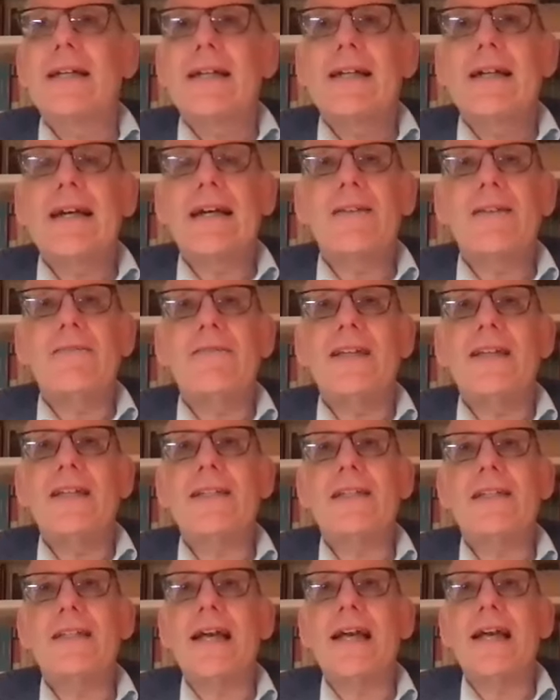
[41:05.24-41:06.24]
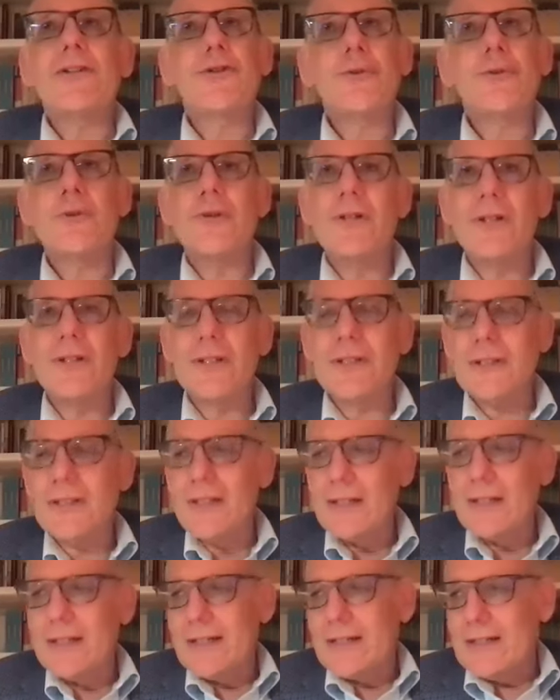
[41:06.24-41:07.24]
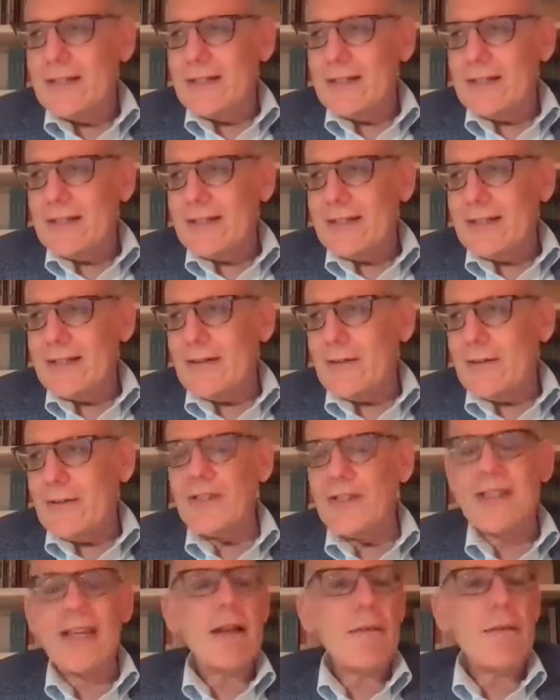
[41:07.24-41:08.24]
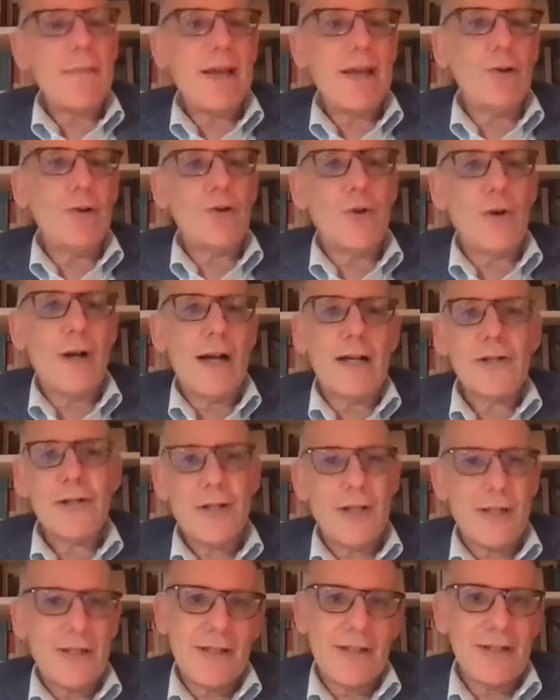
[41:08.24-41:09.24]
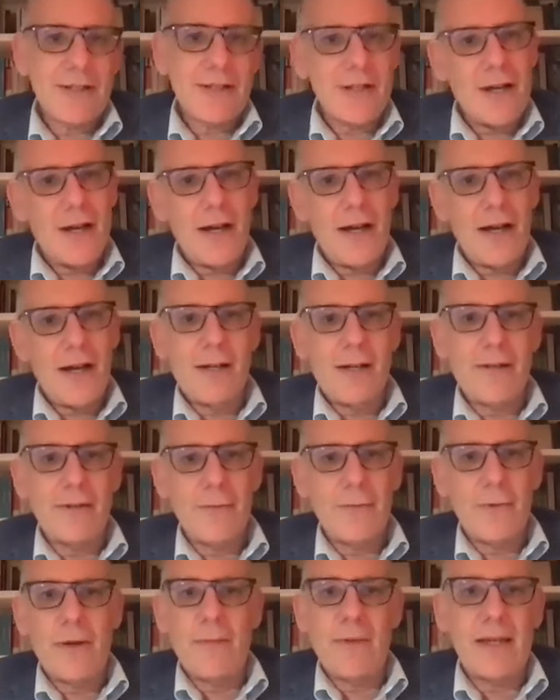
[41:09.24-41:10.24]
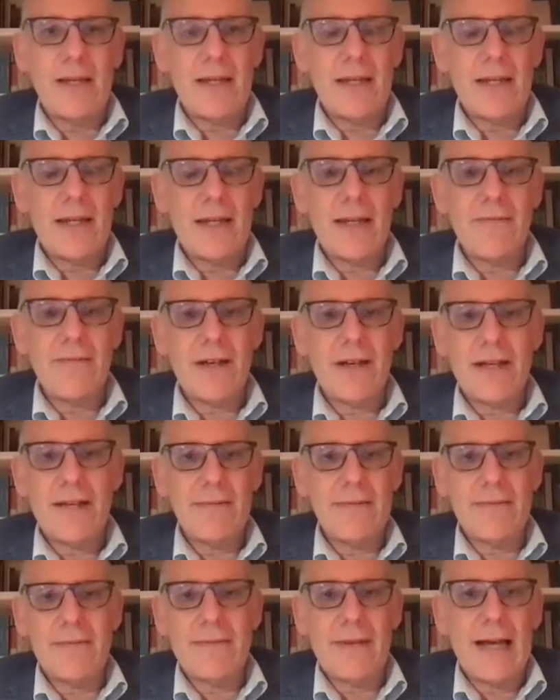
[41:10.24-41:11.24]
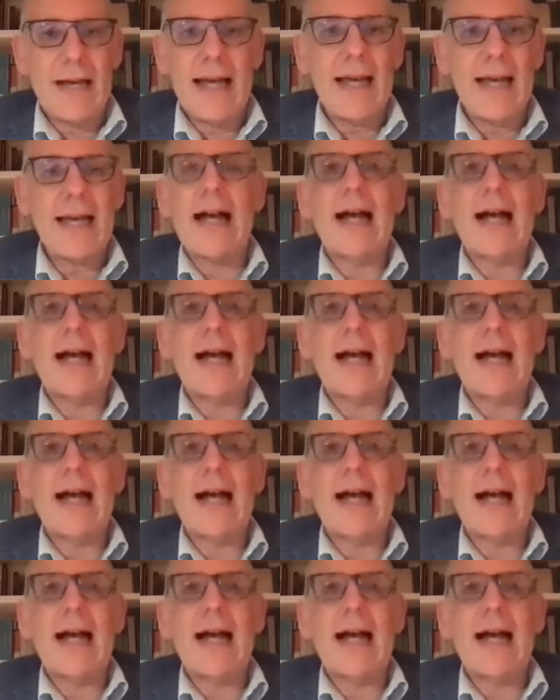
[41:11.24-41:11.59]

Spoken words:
kind of intellectual or sentimental crushes on women. Eva, I